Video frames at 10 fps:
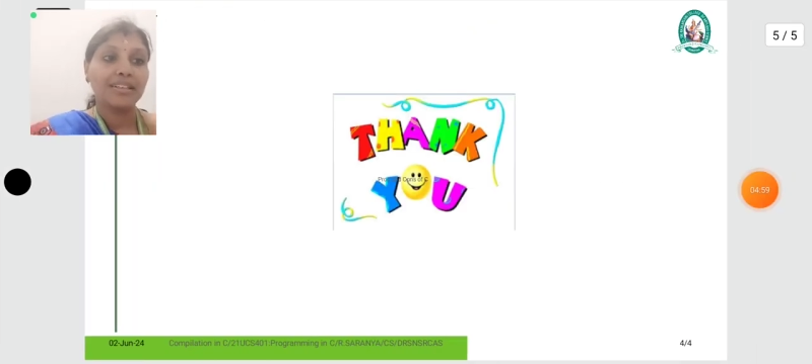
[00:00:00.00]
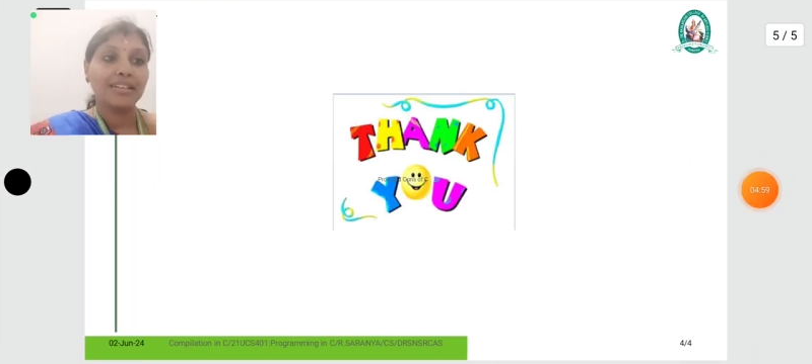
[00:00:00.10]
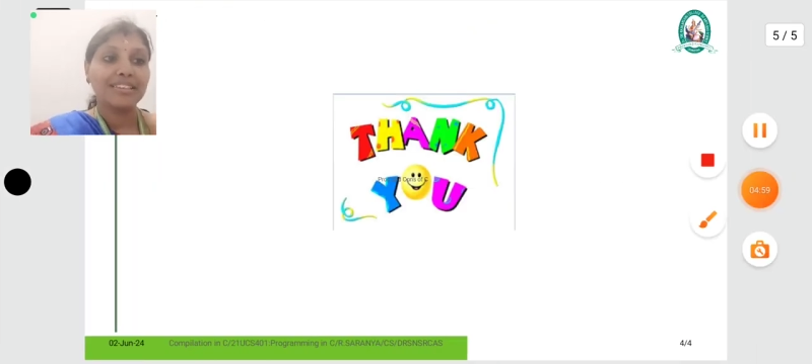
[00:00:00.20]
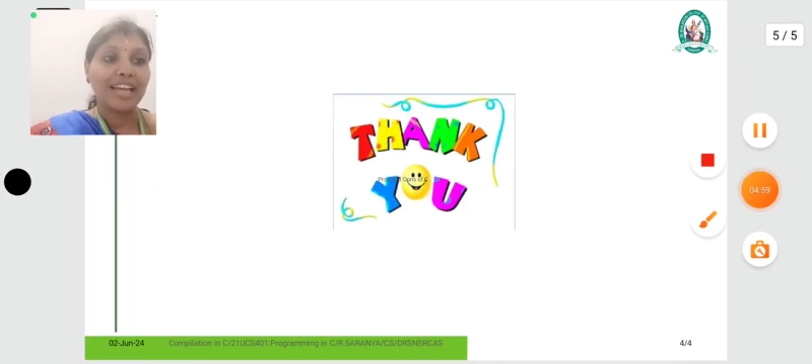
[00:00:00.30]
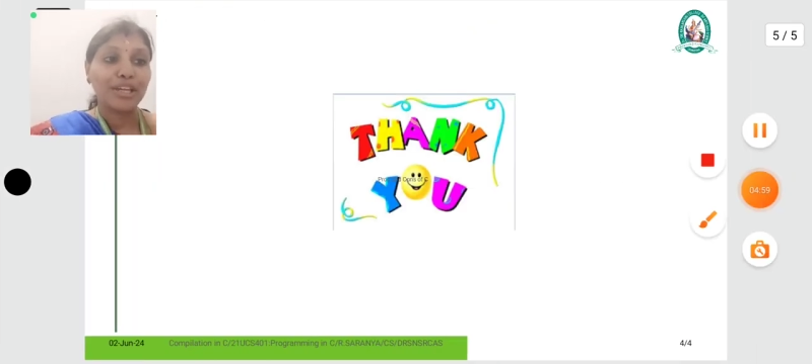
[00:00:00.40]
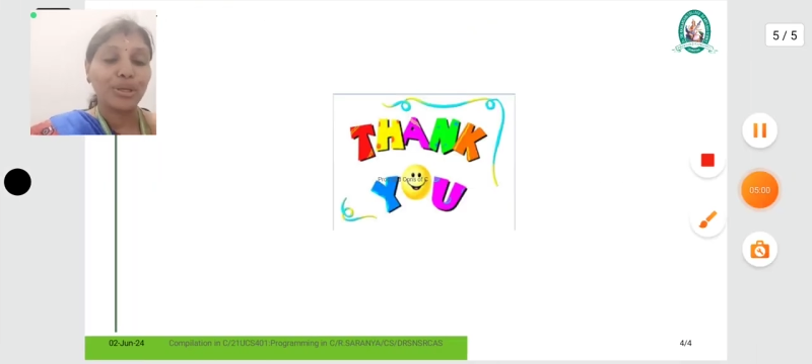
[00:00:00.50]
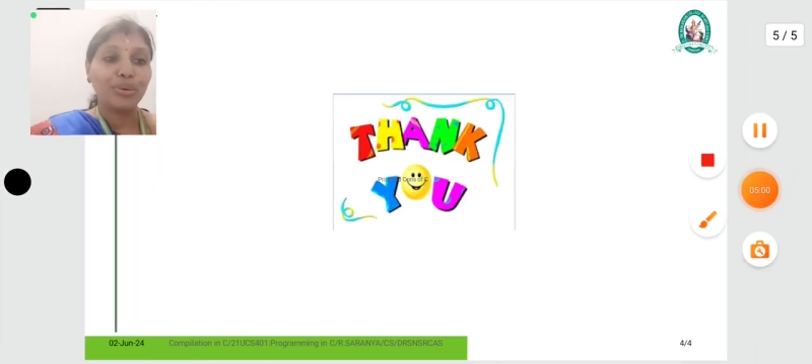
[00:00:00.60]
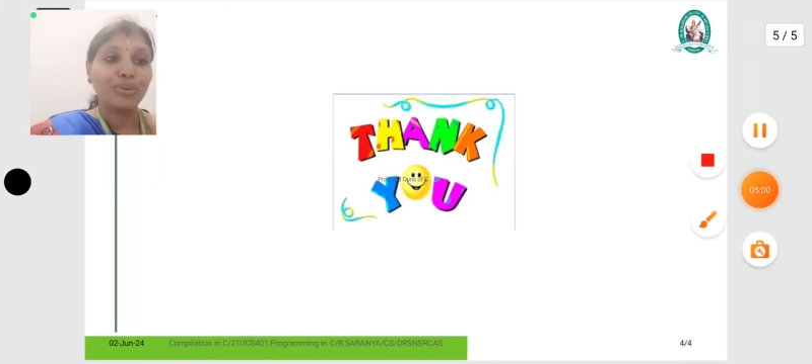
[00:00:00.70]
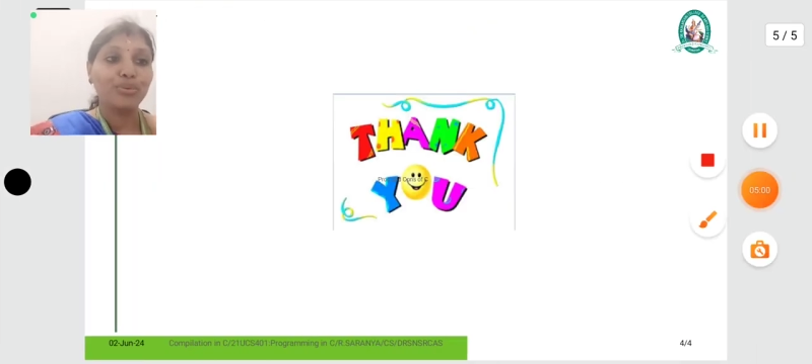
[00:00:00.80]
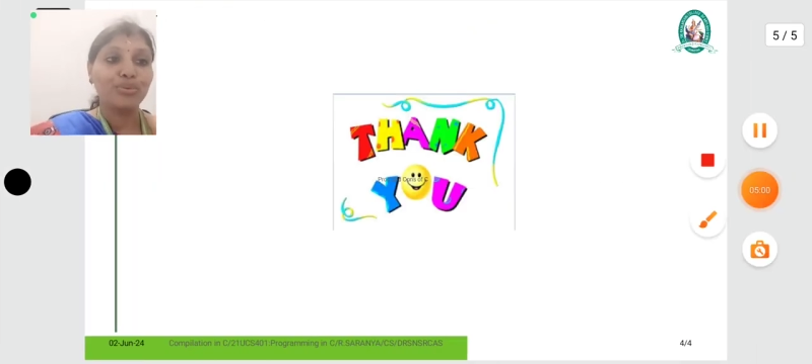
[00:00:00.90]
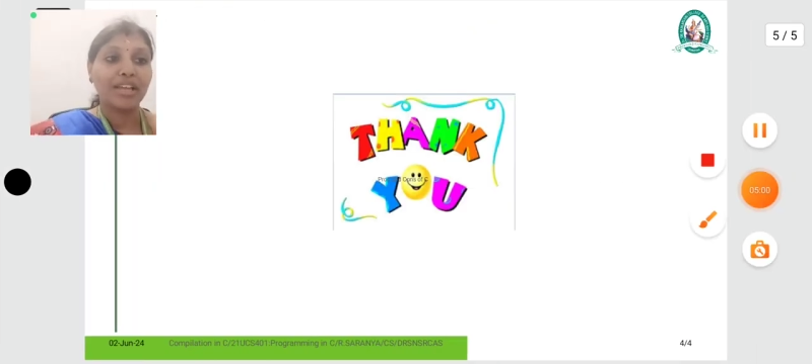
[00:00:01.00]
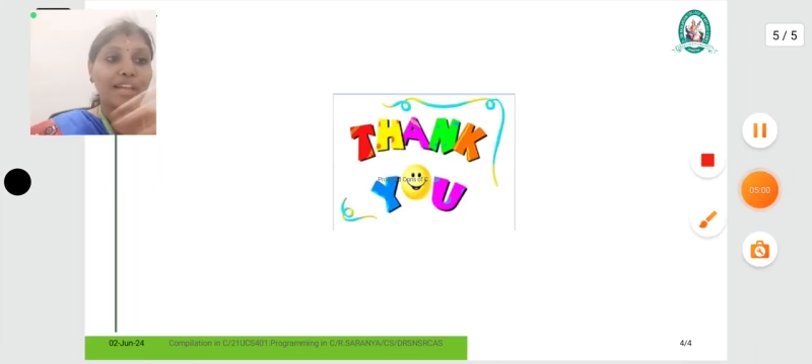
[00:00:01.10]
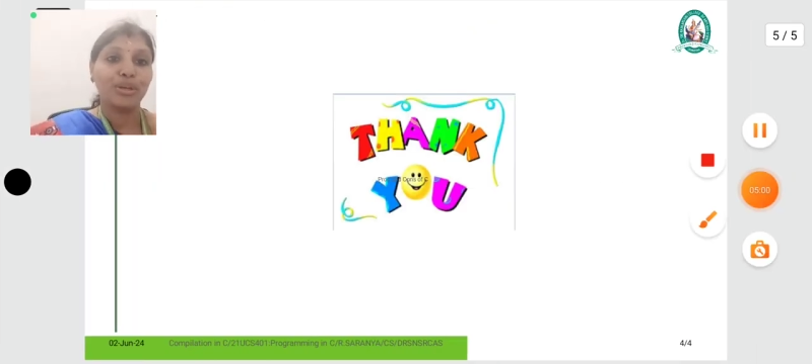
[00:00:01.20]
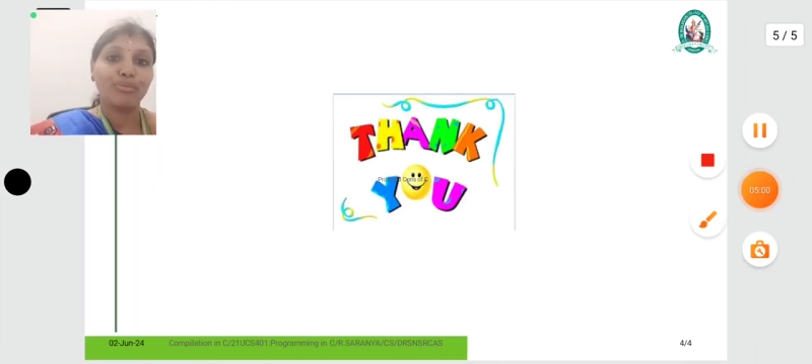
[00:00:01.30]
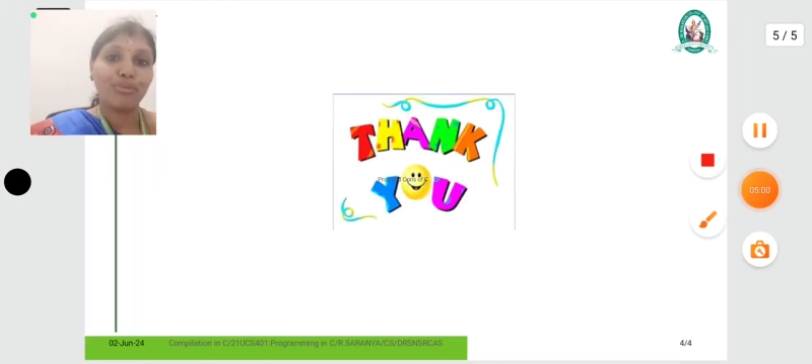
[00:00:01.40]
Thank you.
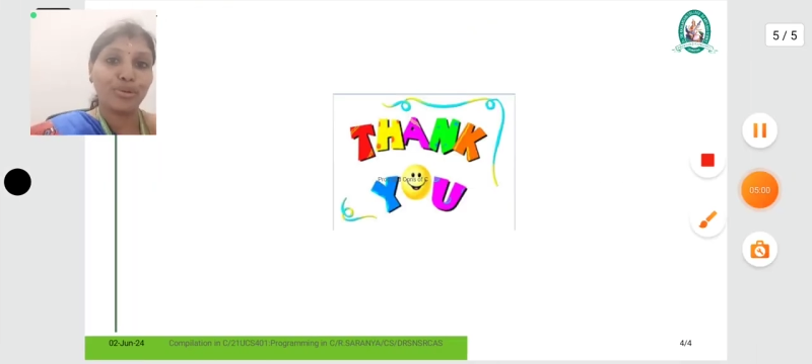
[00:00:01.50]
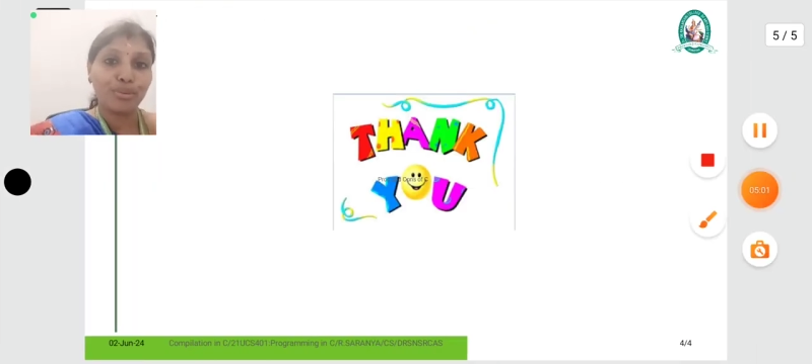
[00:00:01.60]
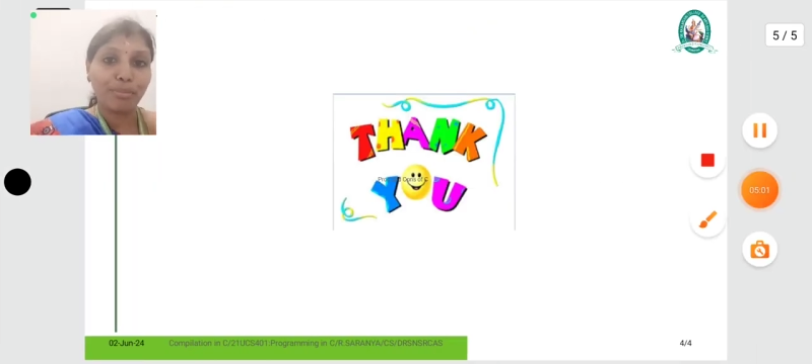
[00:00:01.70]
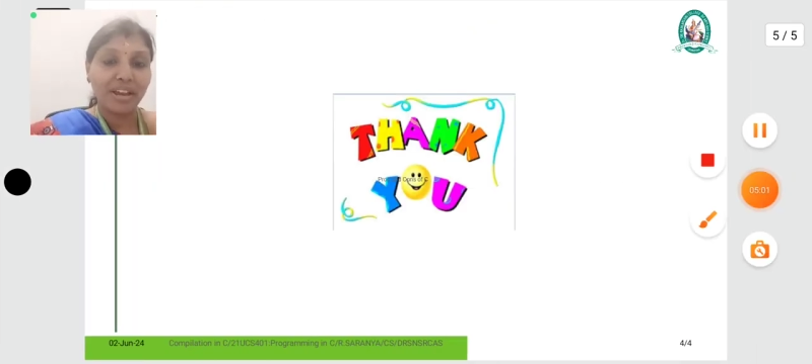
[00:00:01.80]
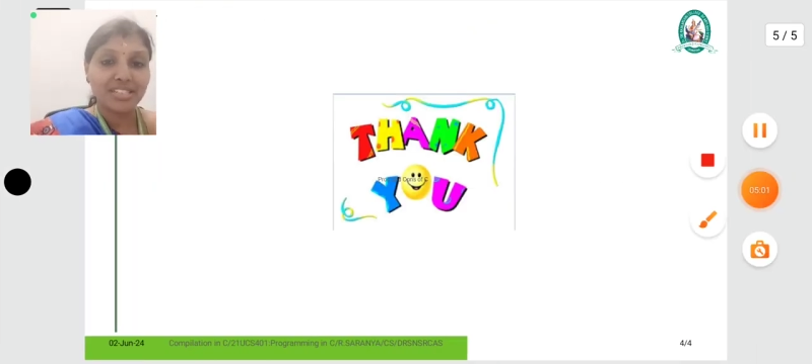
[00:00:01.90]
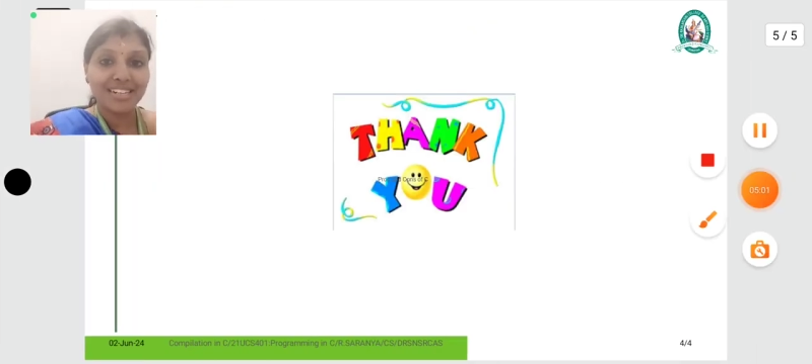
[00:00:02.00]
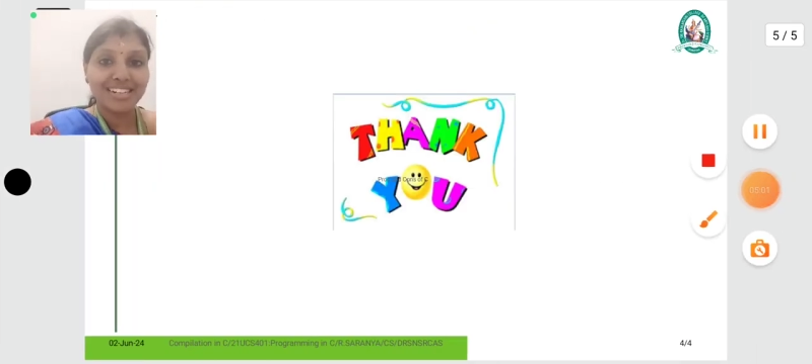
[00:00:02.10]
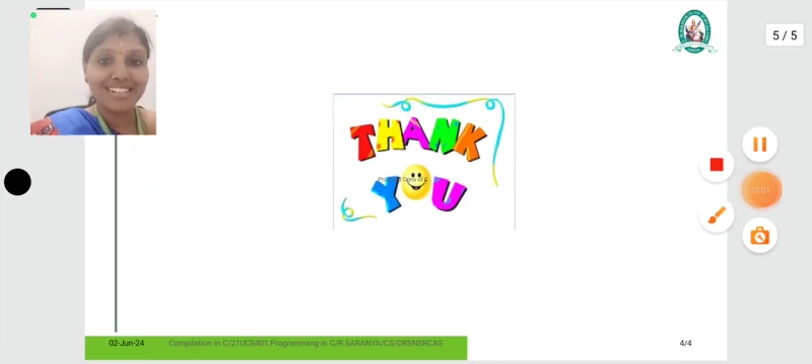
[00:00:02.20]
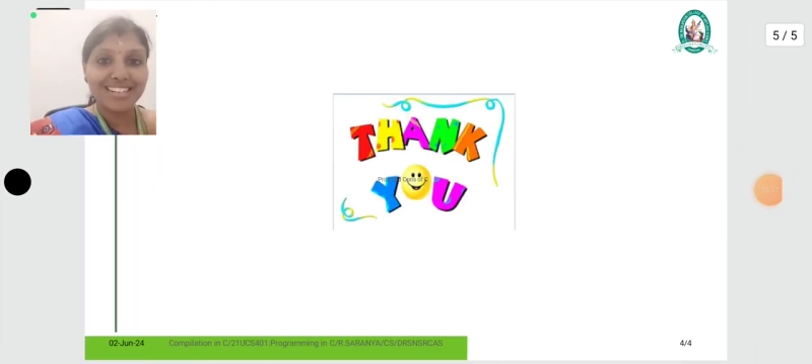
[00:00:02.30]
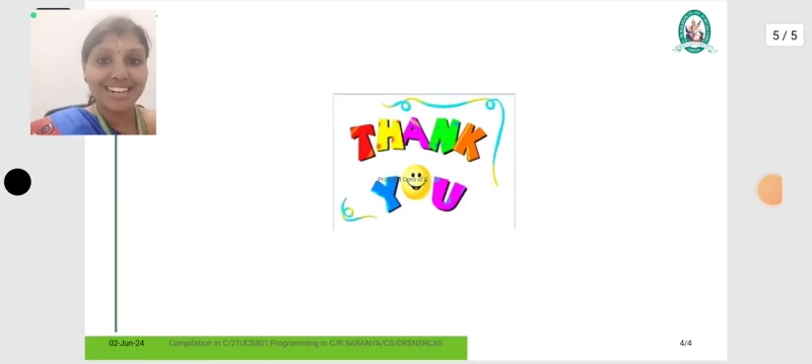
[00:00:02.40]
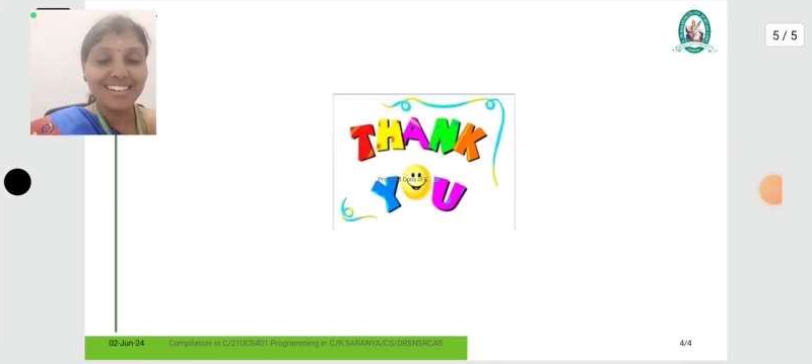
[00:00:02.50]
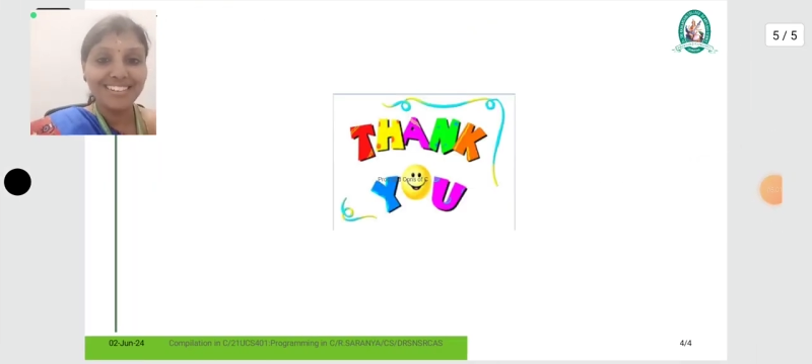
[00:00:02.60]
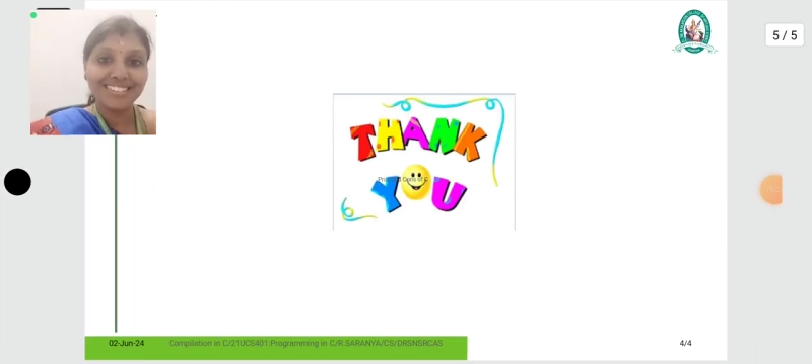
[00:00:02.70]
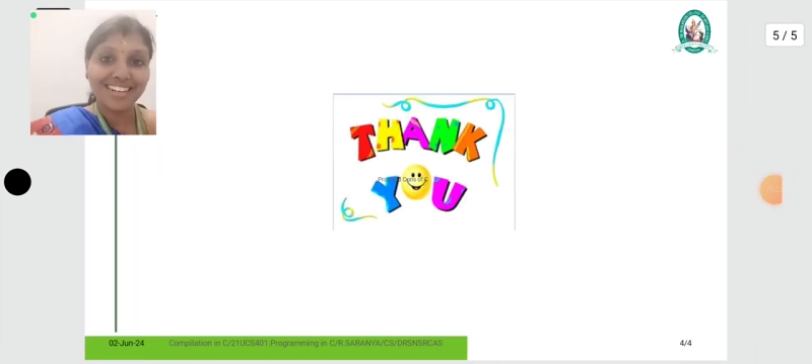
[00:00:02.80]
Thank you for your patient listening.